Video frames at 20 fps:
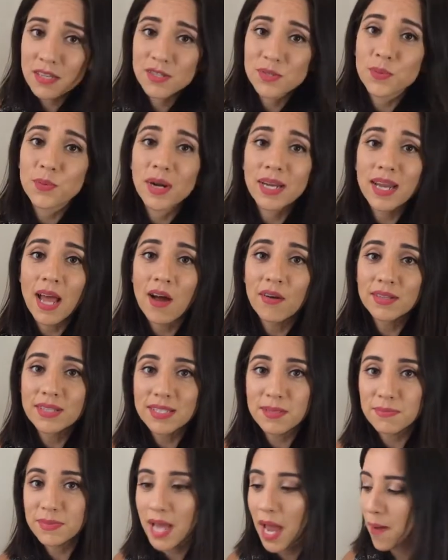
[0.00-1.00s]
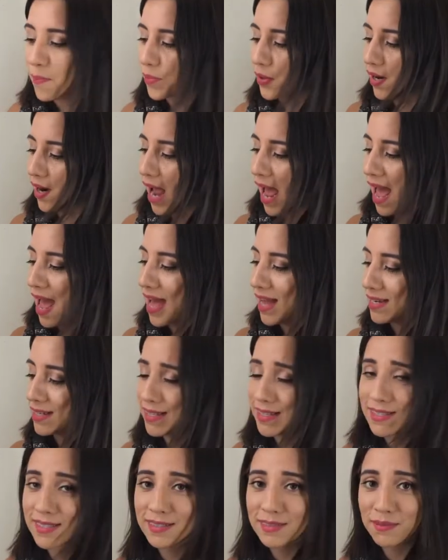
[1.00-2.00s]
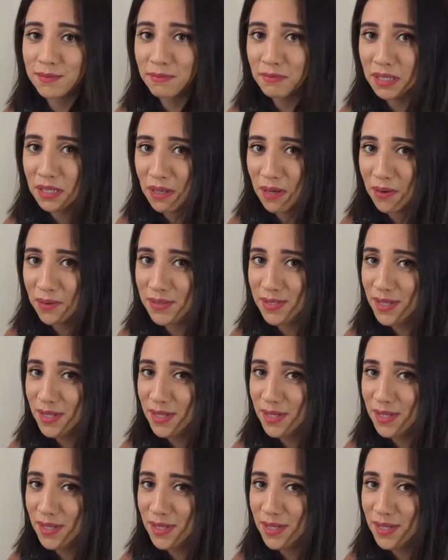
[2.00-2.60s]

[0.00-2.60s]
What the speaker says: So right now it's September and it's, you know,